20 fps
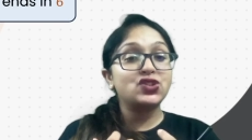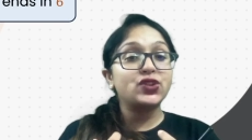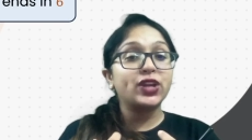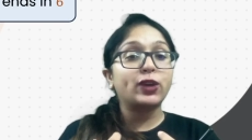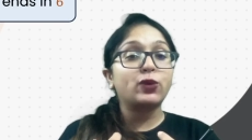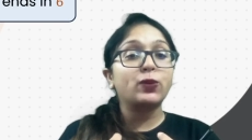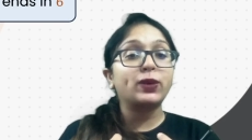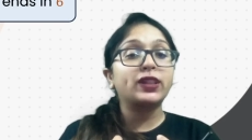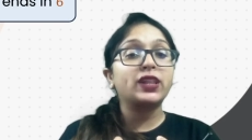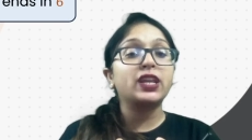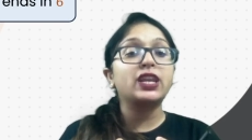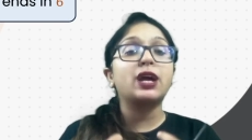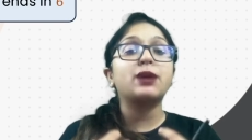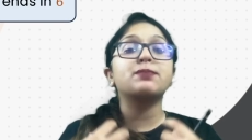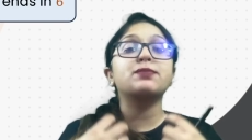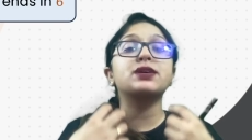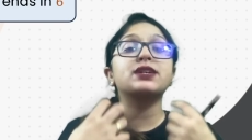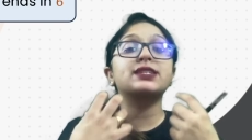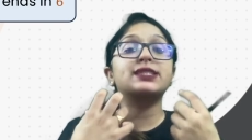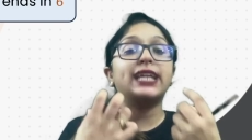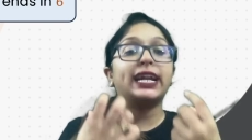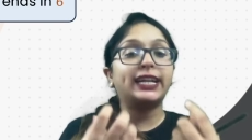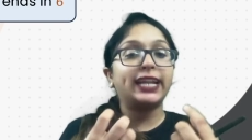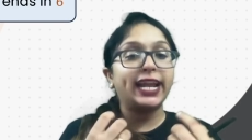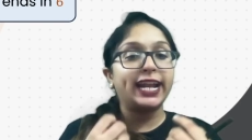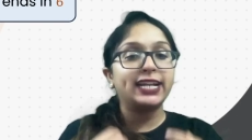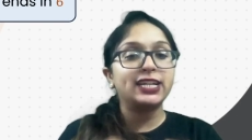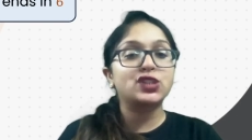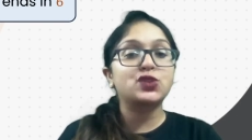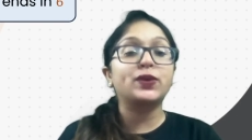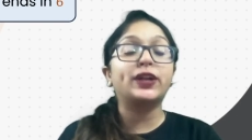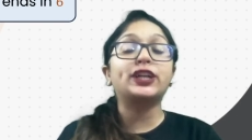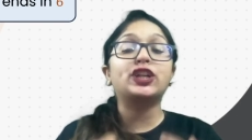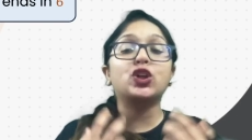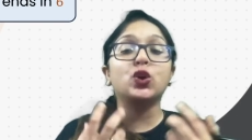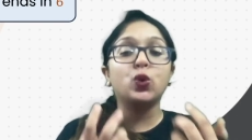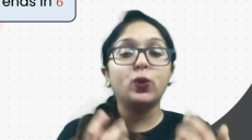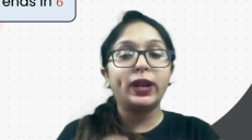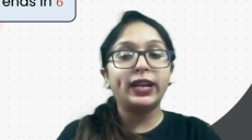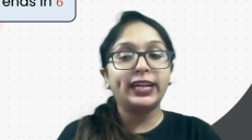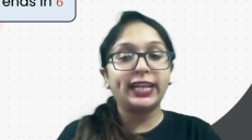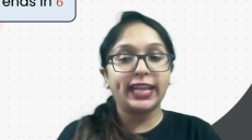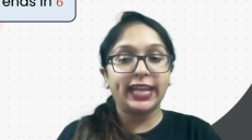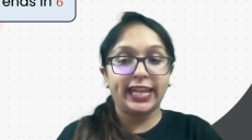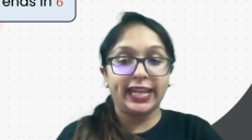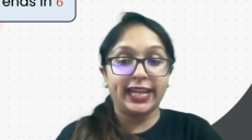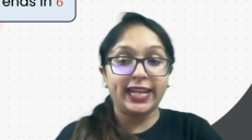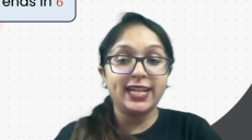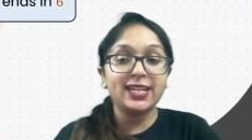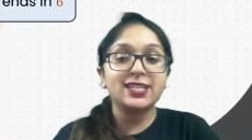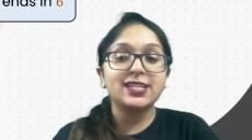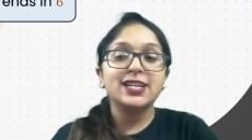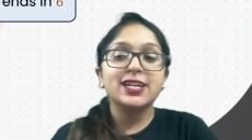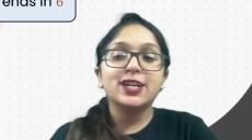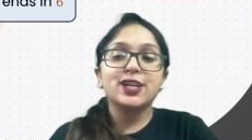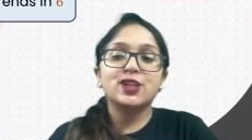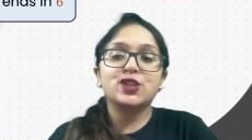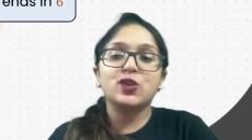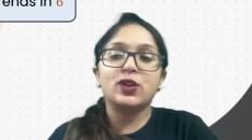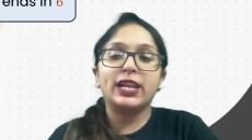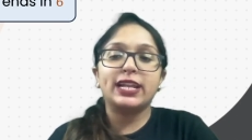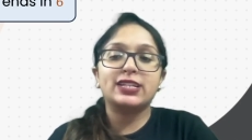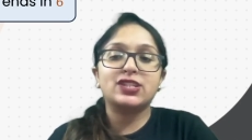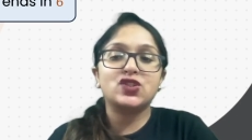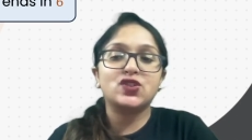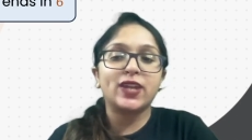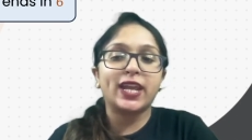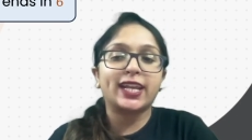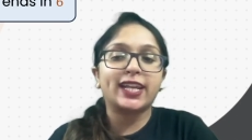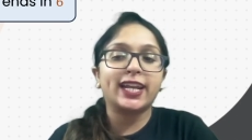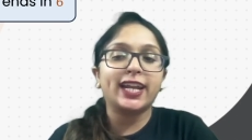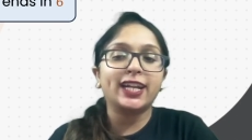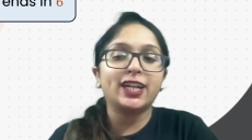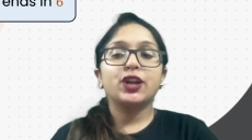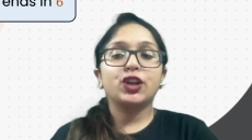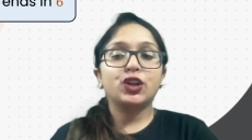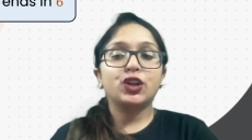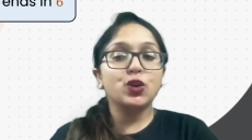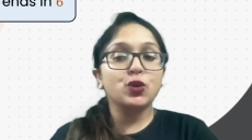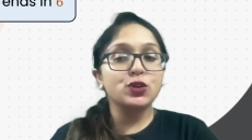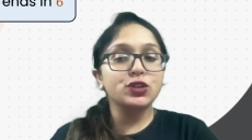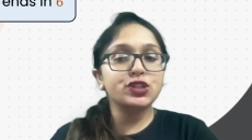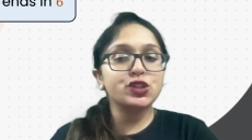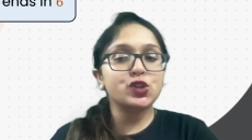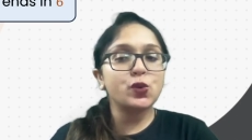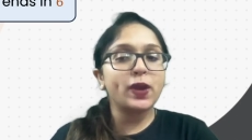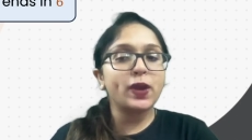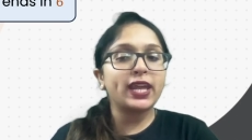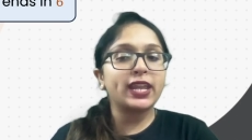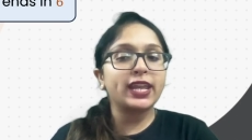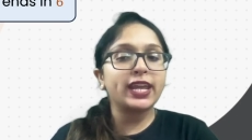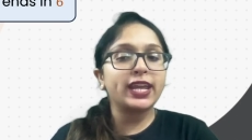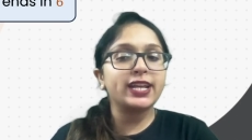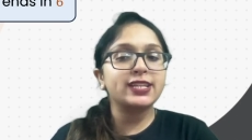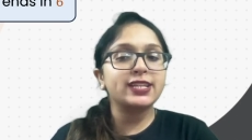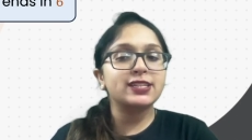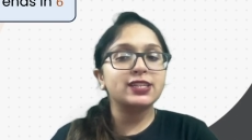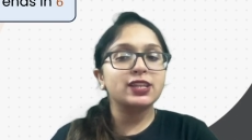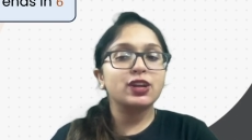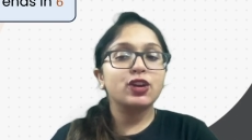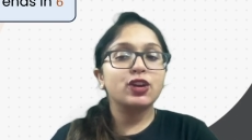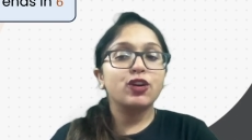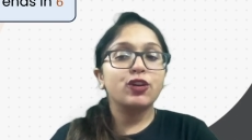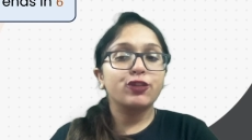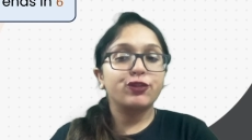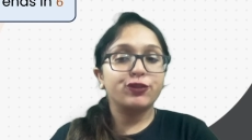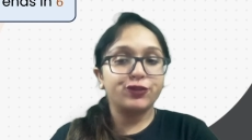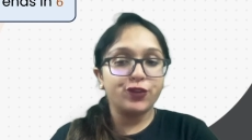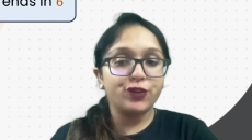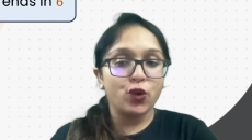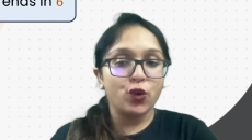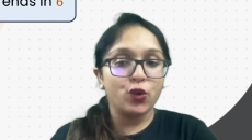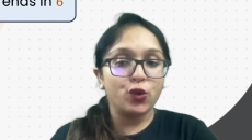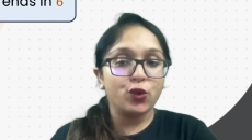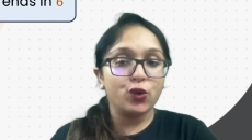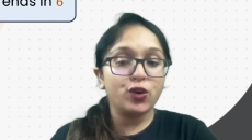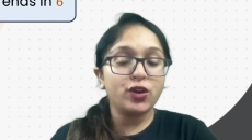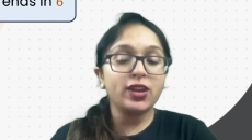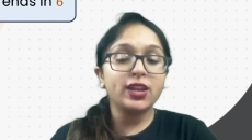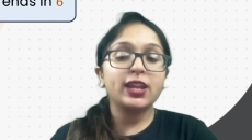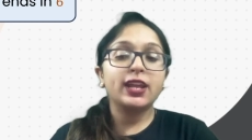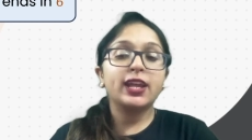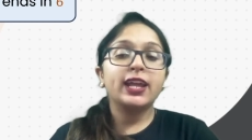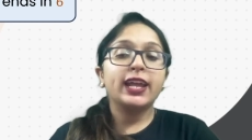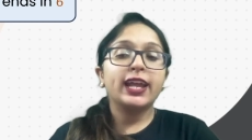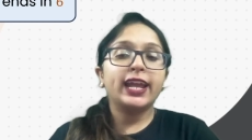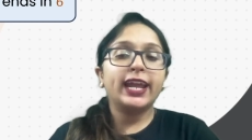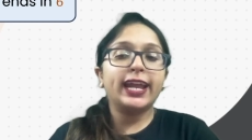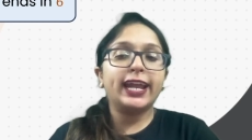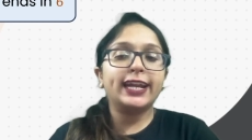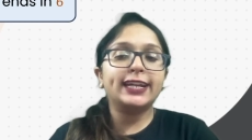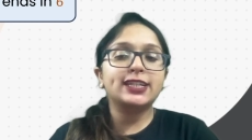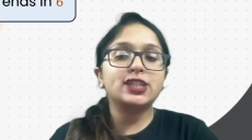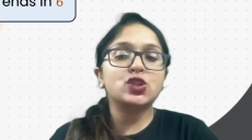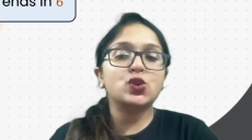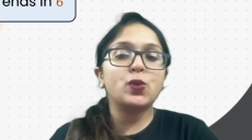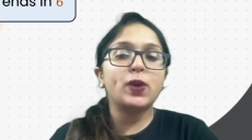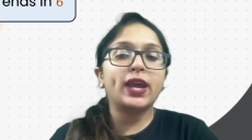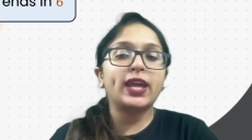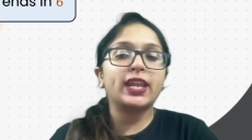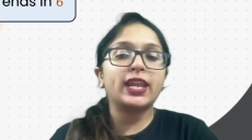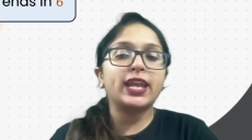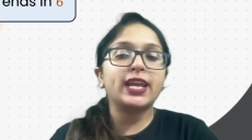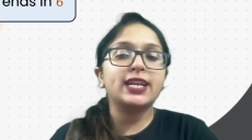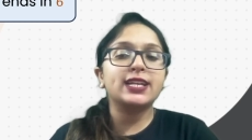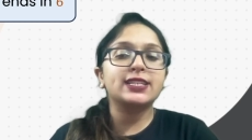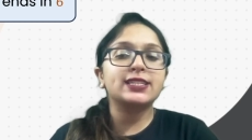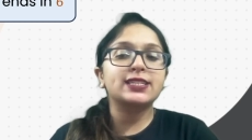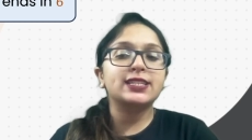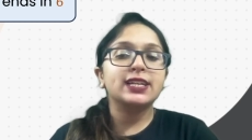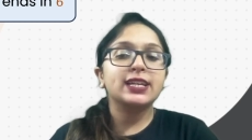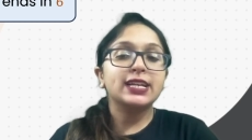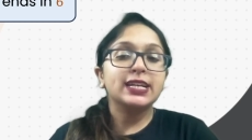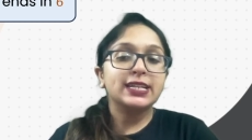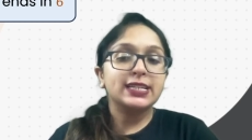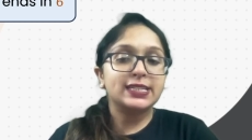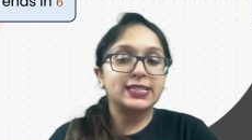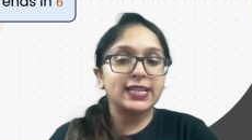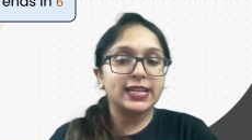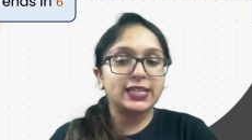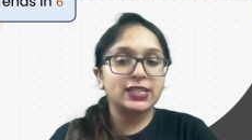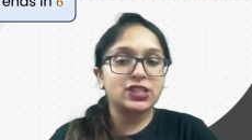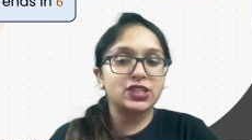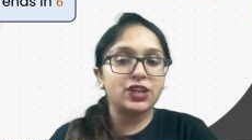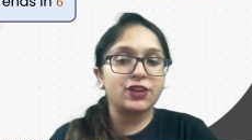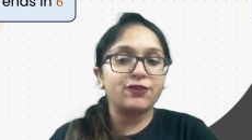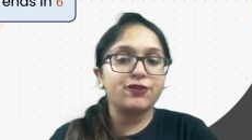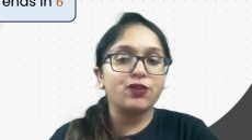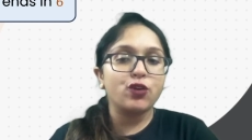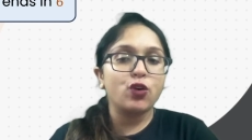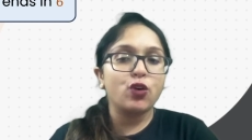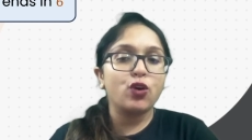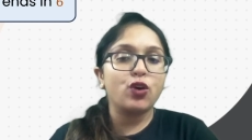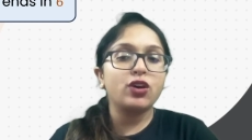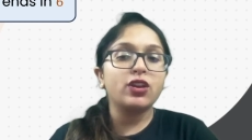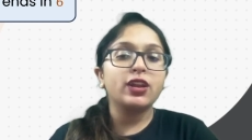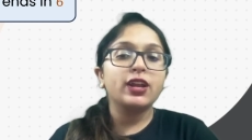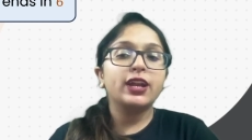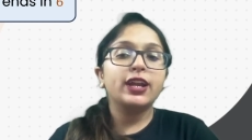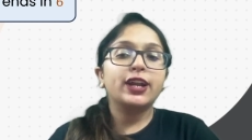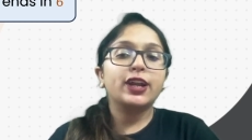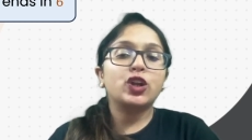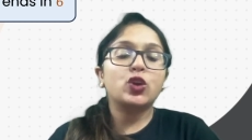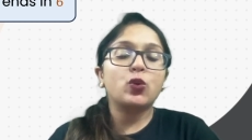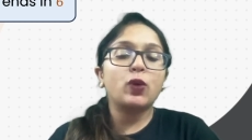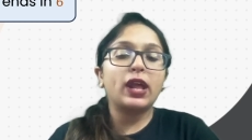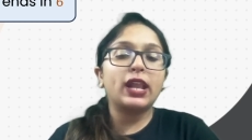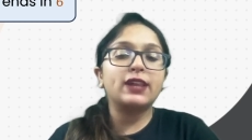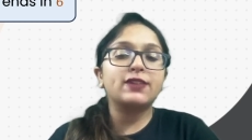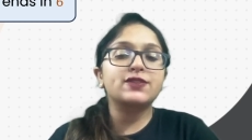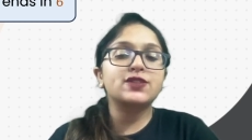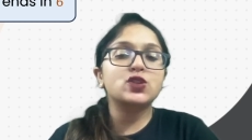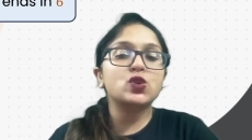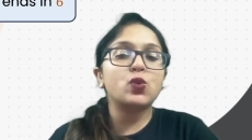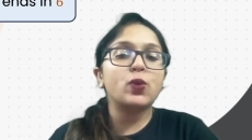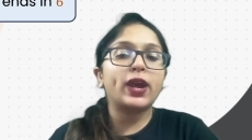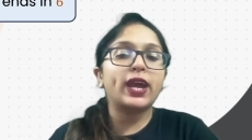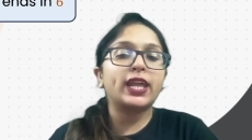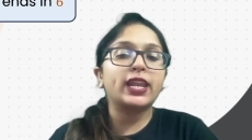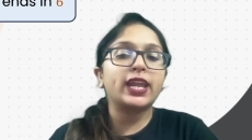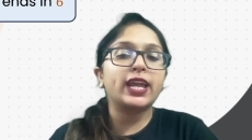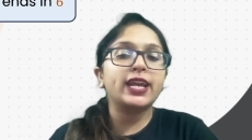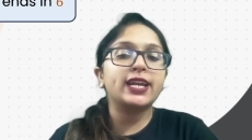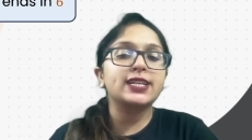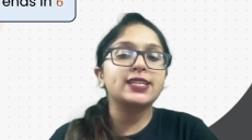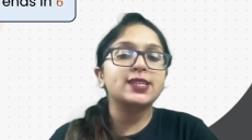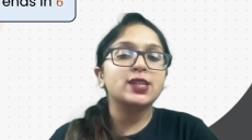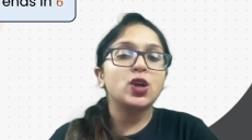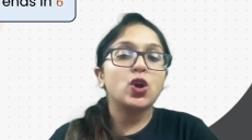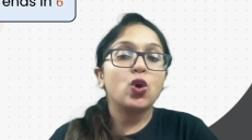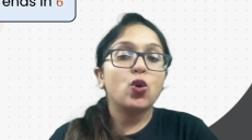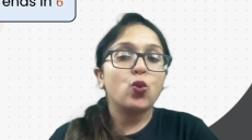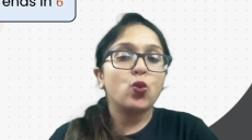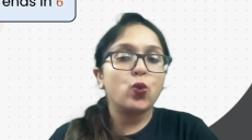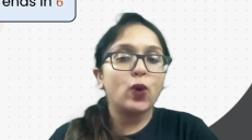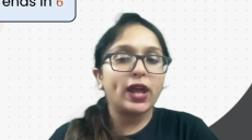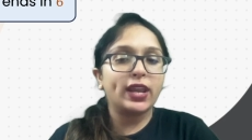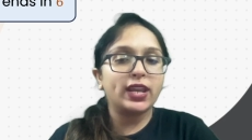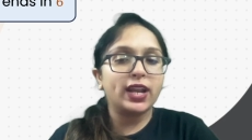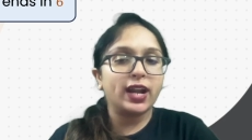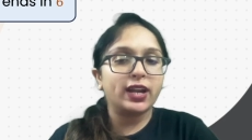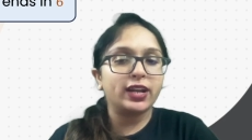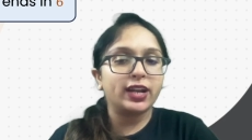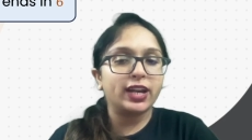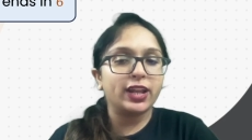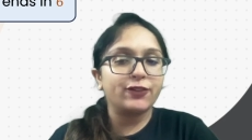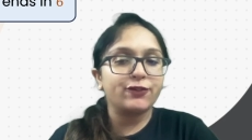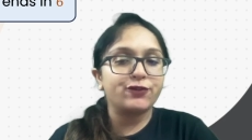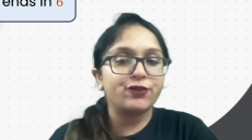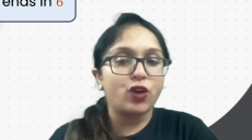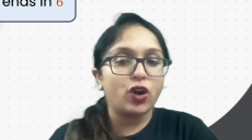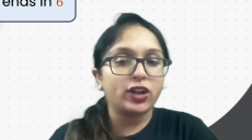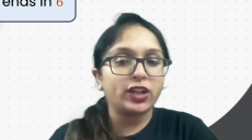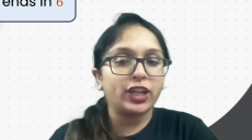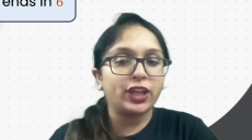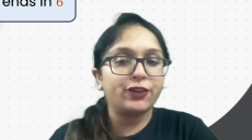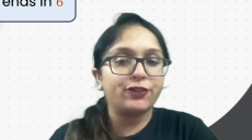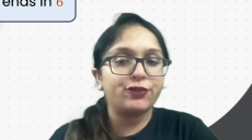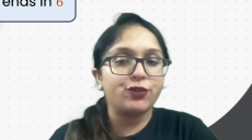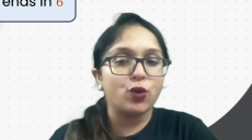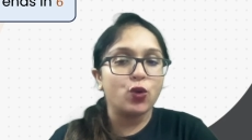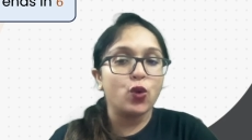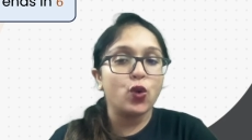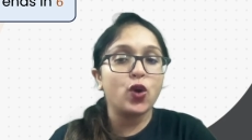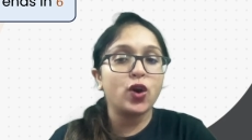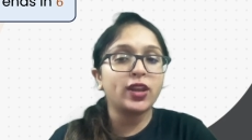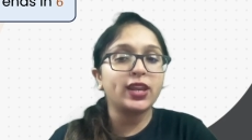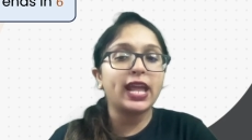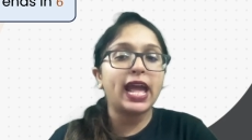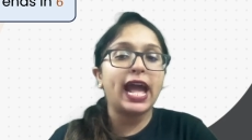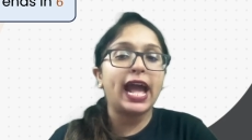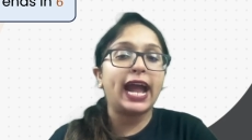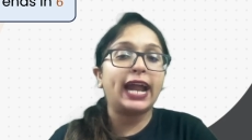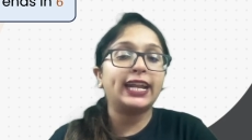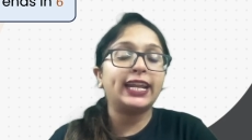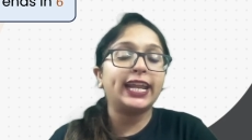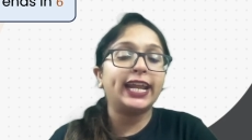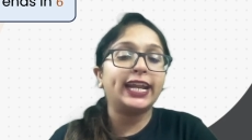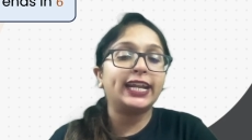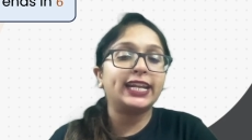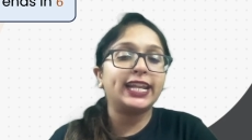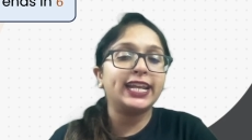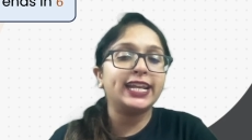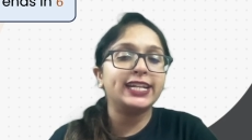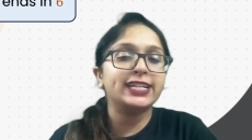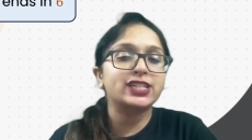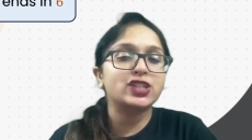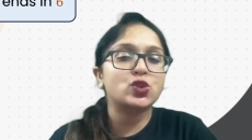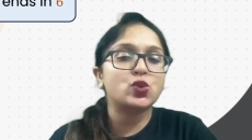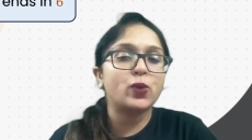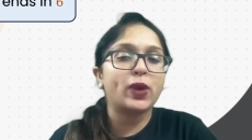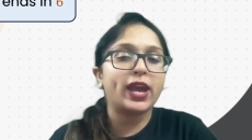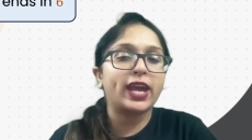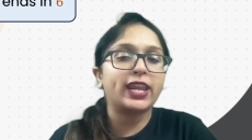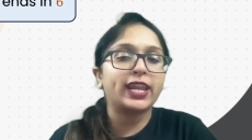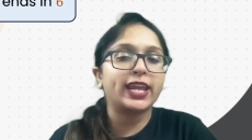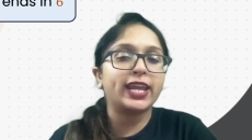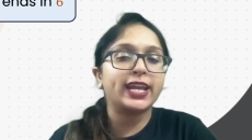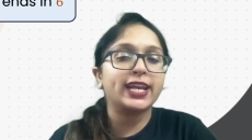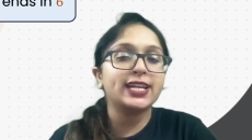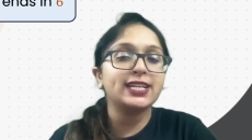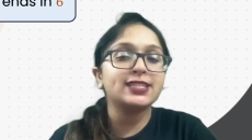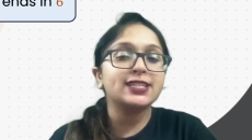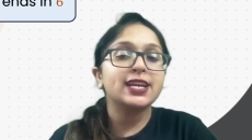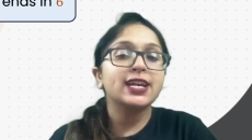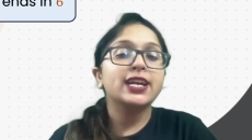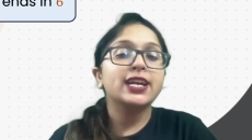check with the numbers that ends with 2 and 8. So let's check it. 2 square is 4, 8 square is 64, 12 square is 144 and 18 square is